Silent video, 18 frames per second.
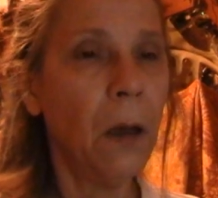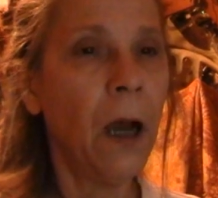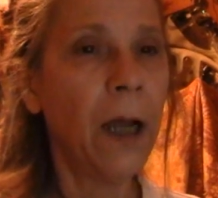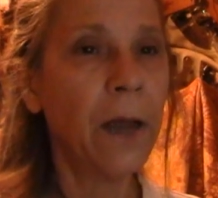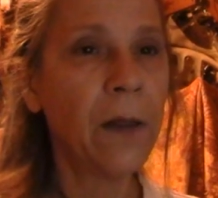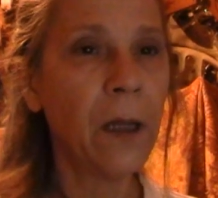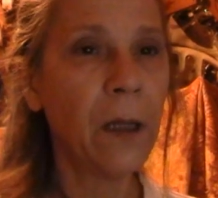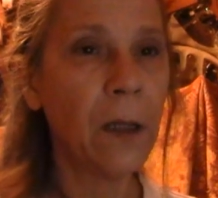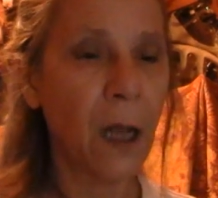
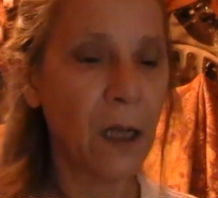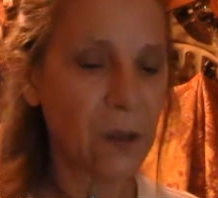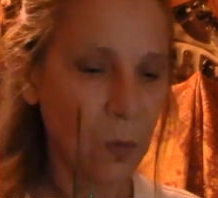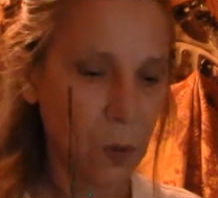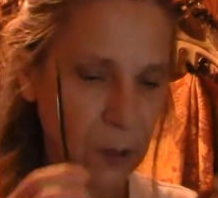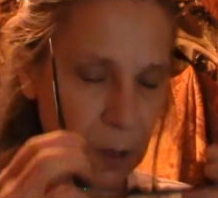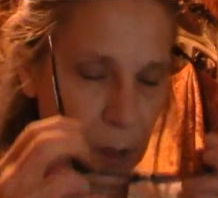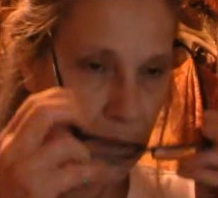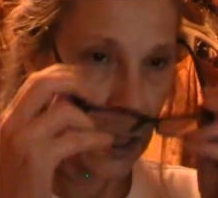I think that's
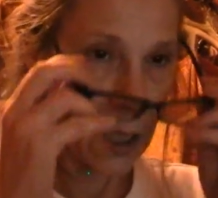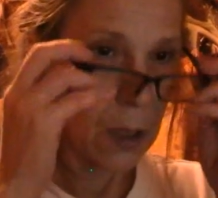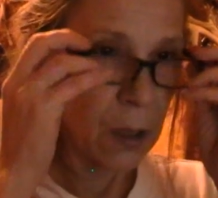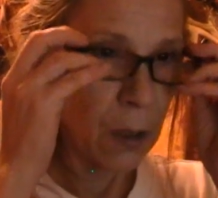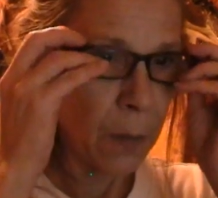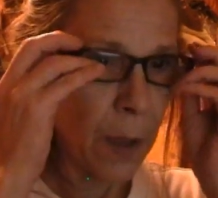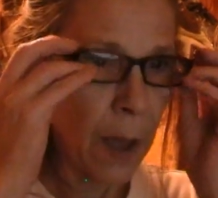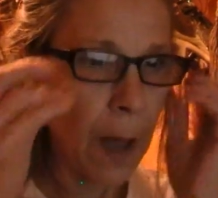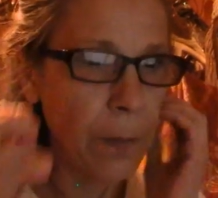what's going to
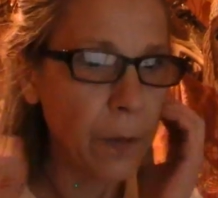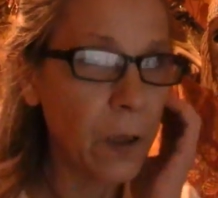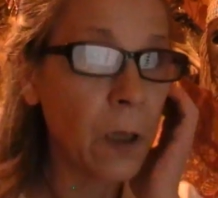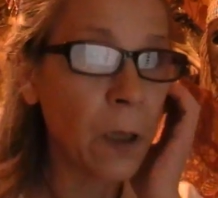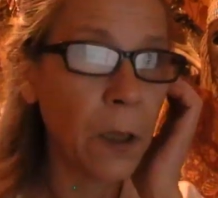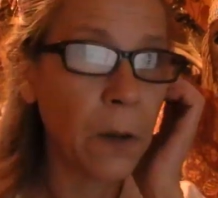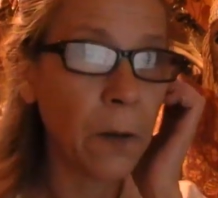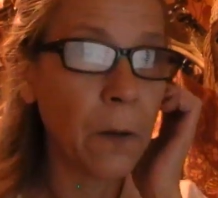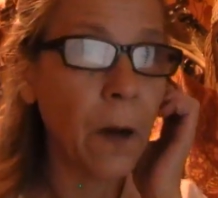end up
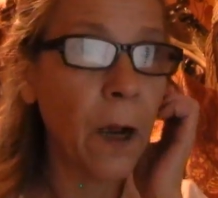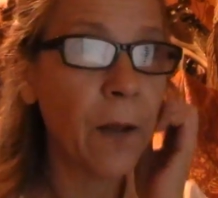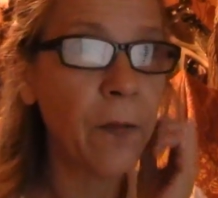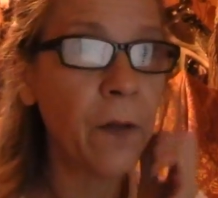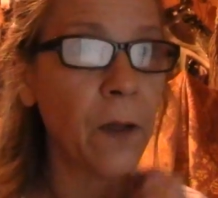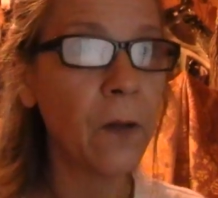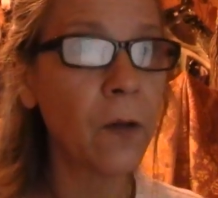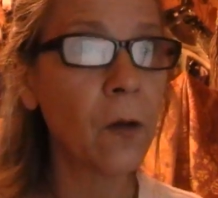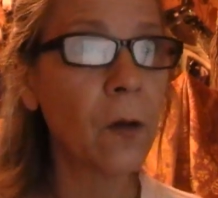happening here. I
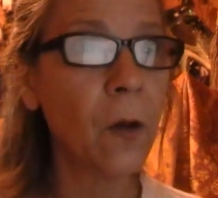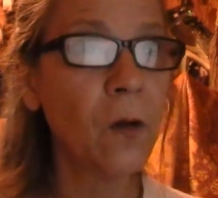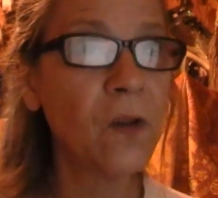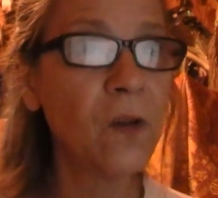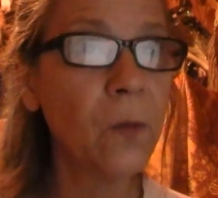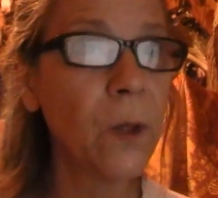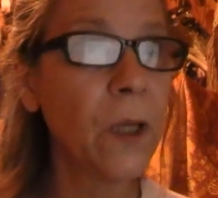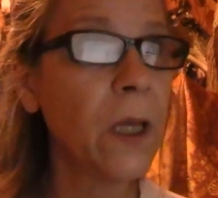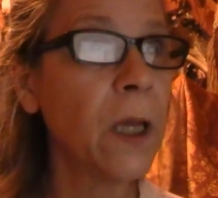think the
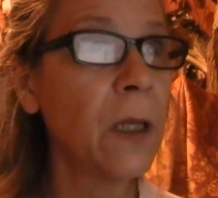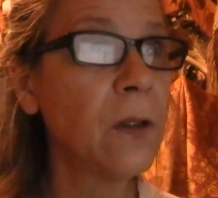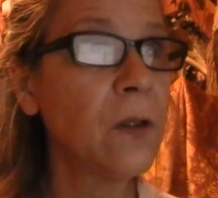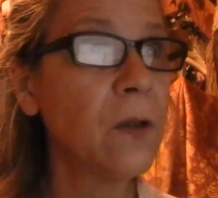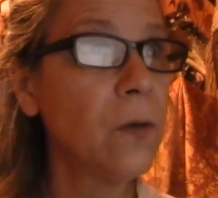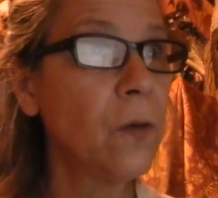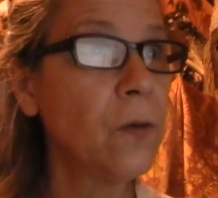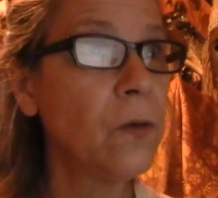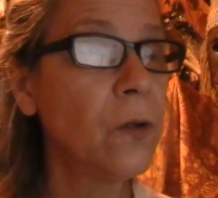closer we get
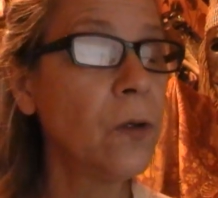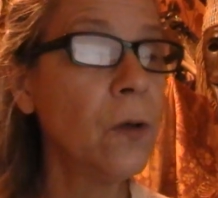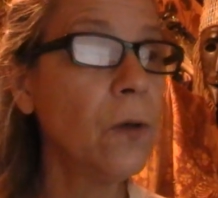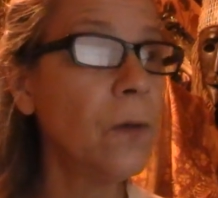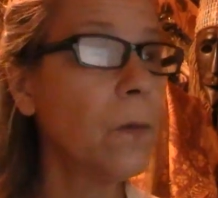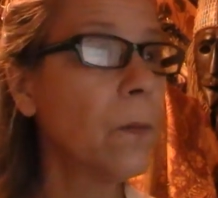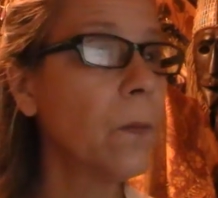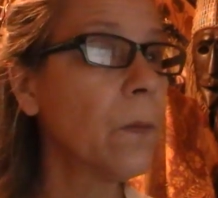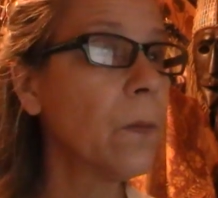to the
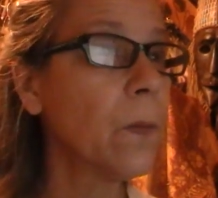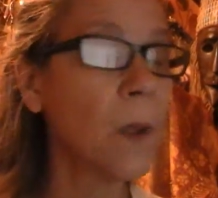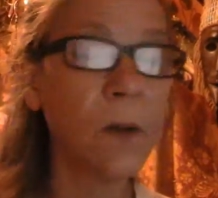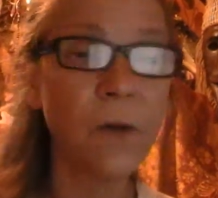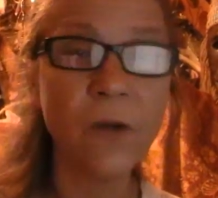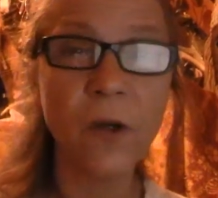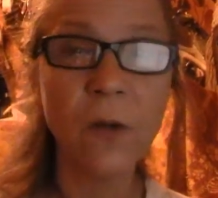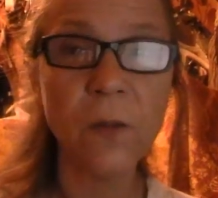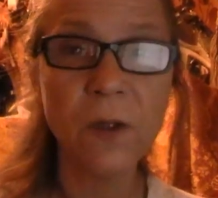truth,
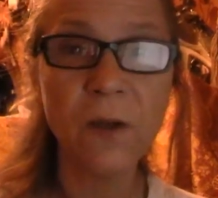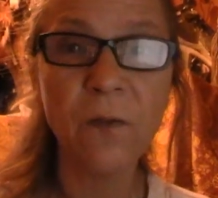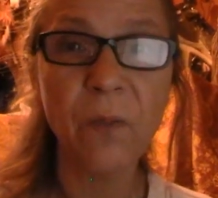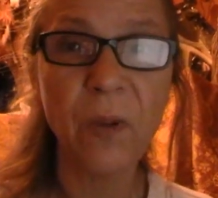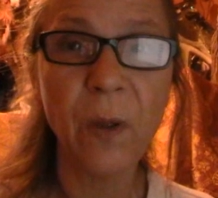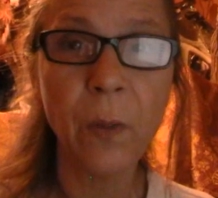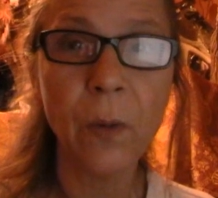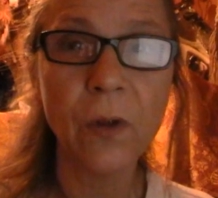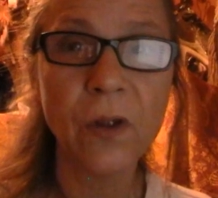in terms
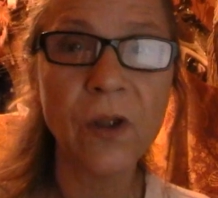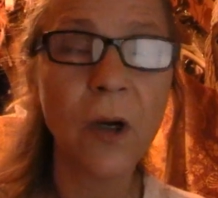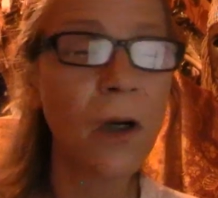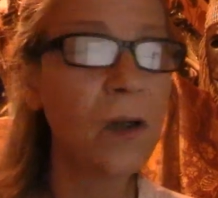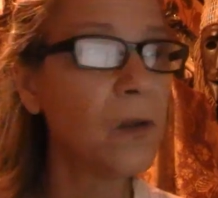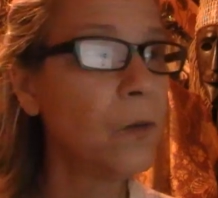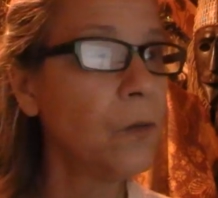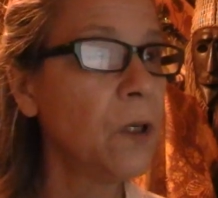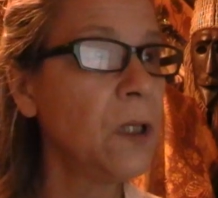of people
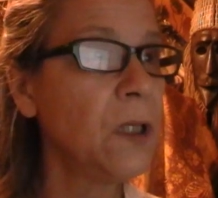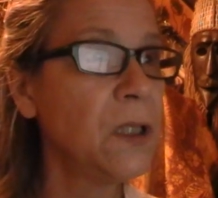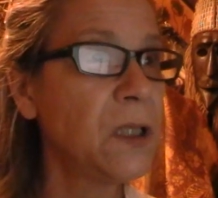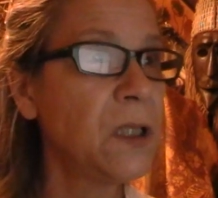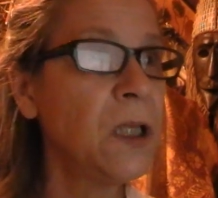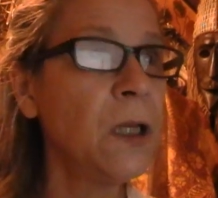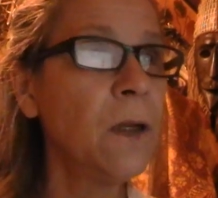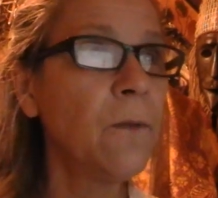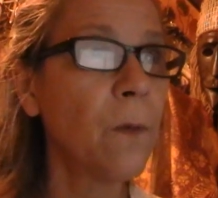start to really
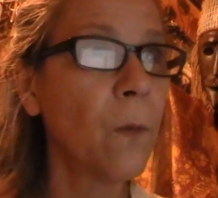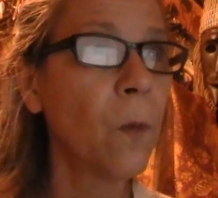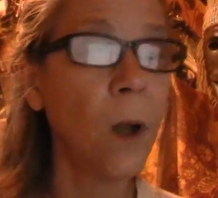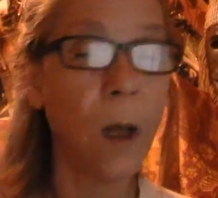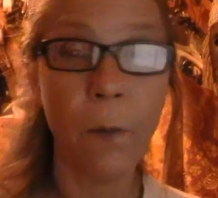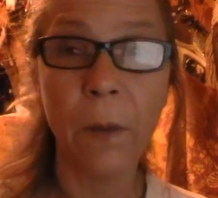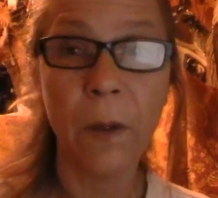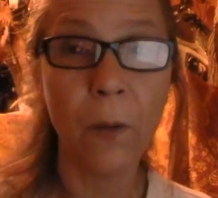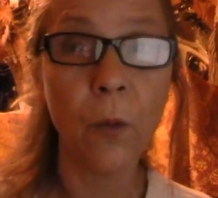see it for
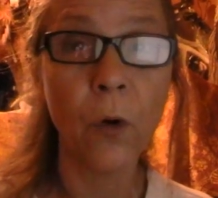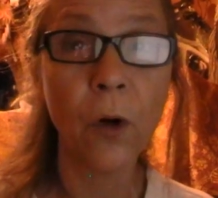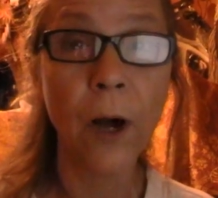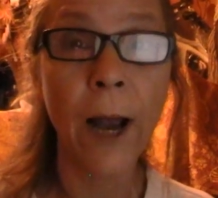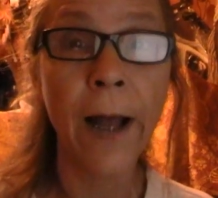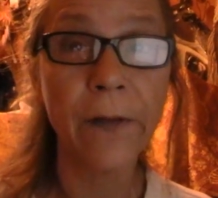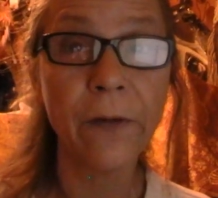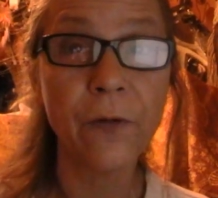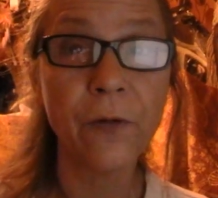what, I mean,
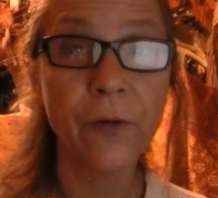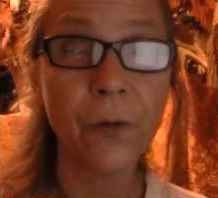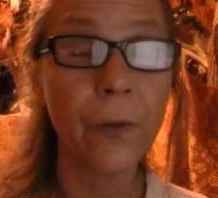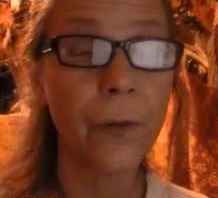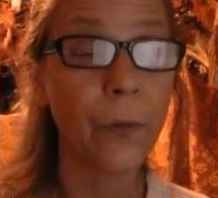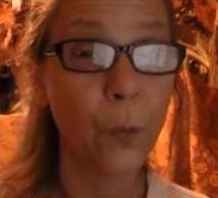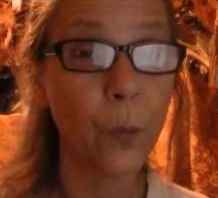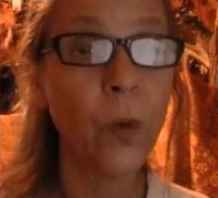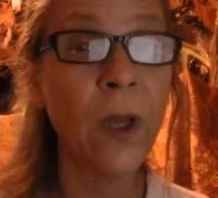we're at the
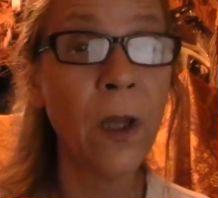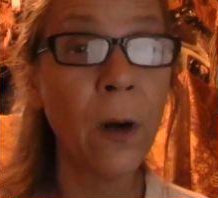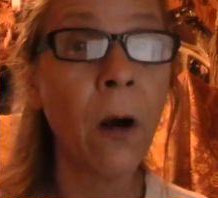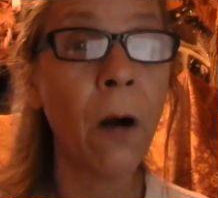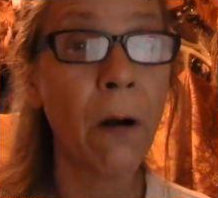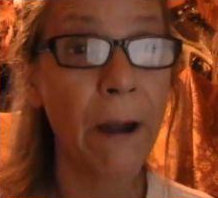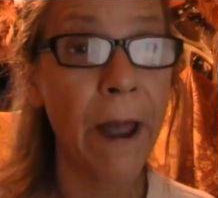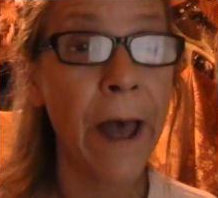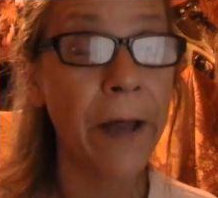truth. We
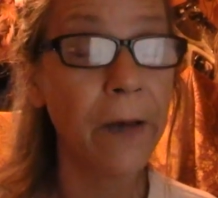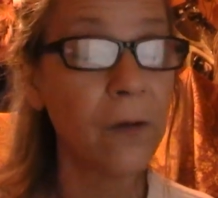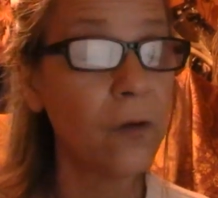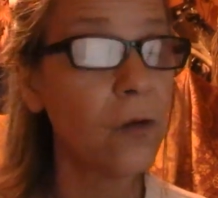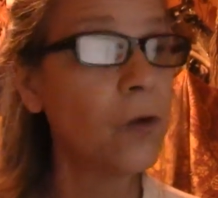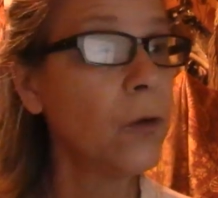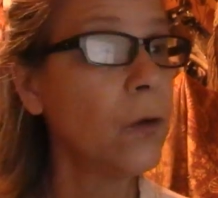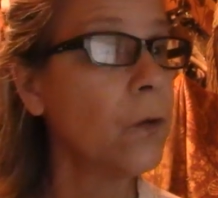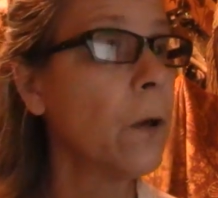are at
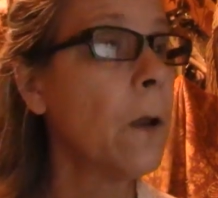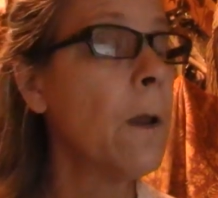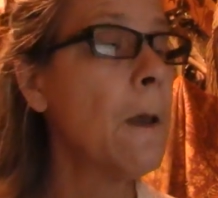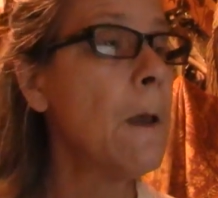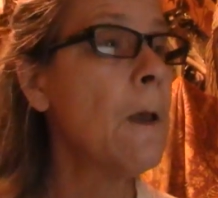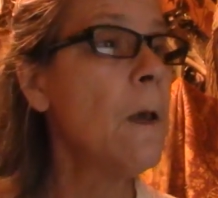the truth.